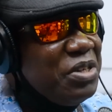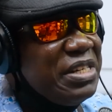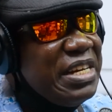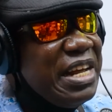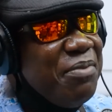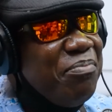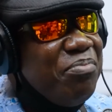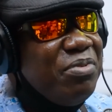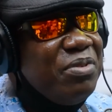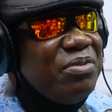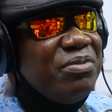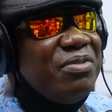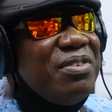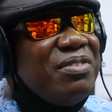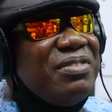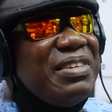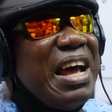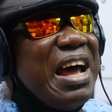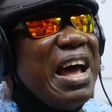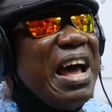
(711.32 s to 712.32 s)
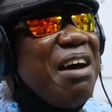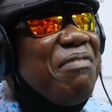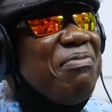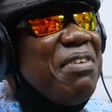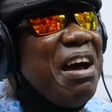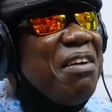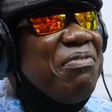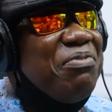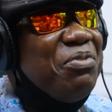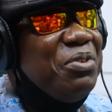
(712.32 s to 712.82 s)
we they now
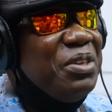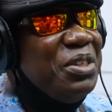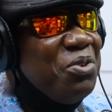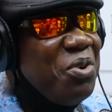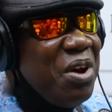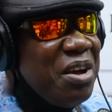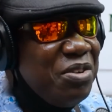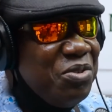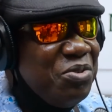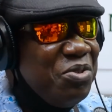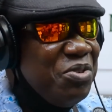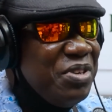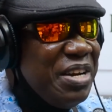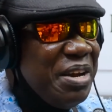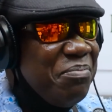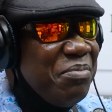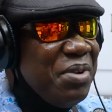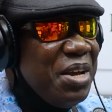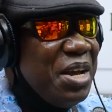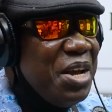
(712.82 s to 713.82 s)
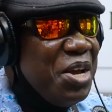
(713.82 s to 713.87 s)
half we don't know them.